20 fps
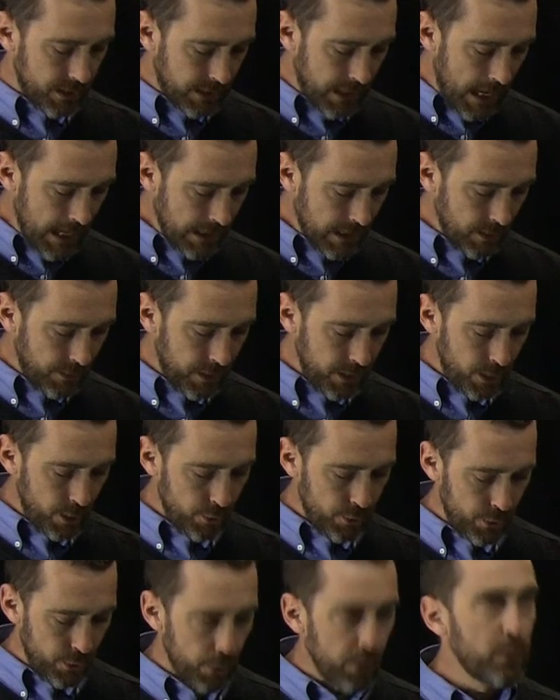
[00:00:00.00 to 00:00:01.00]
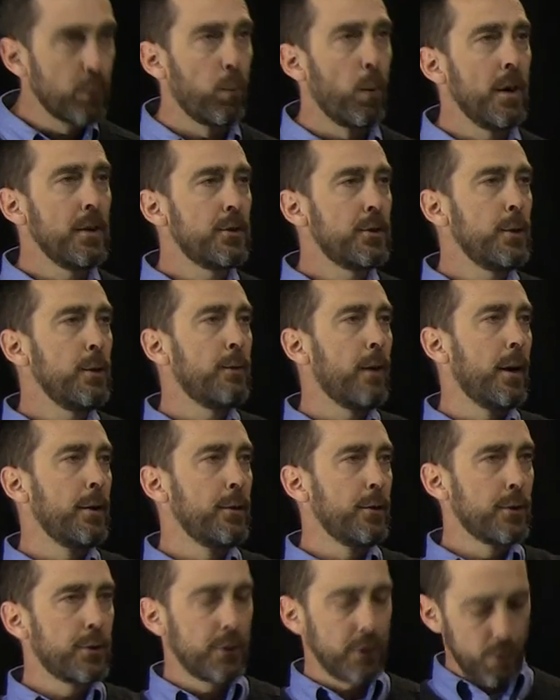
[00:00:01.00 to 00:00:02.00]
second thing you do is, once you've
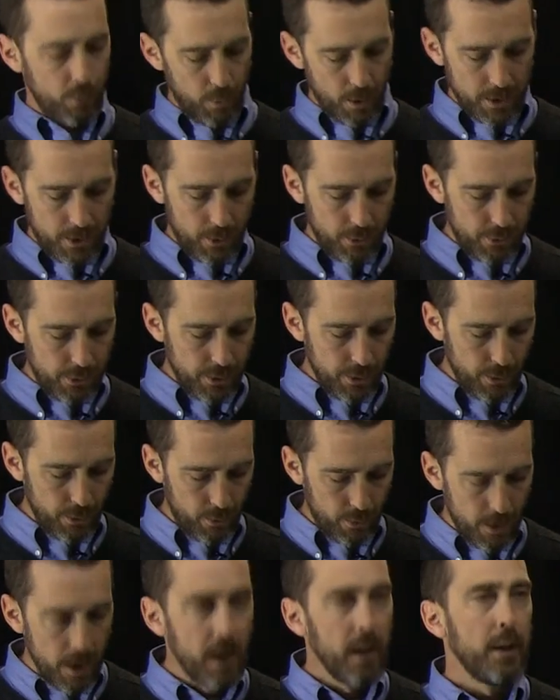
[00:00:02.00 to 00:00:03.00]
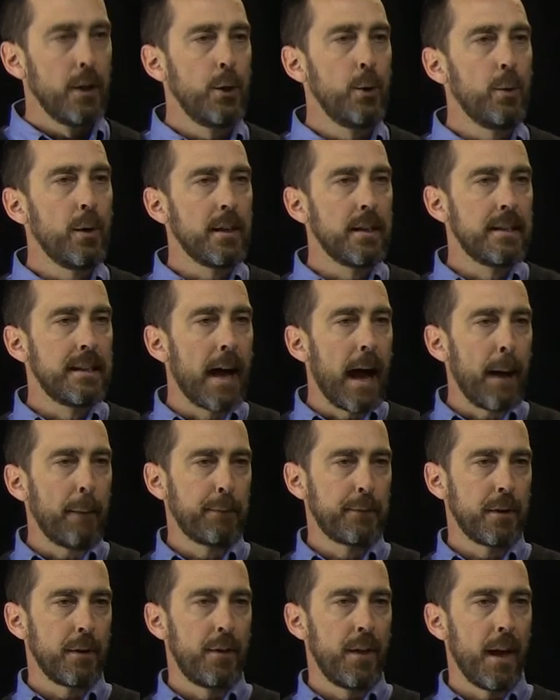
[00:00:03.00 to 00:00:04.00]
understood what you do, you
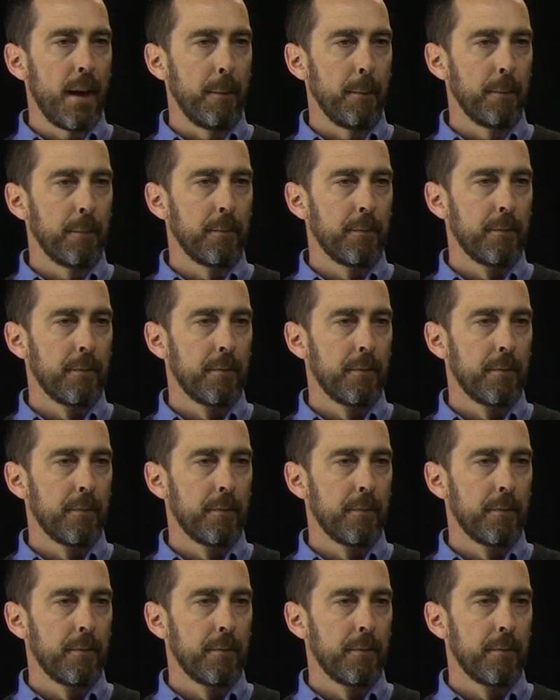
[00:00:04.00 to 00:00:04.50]
adapt them.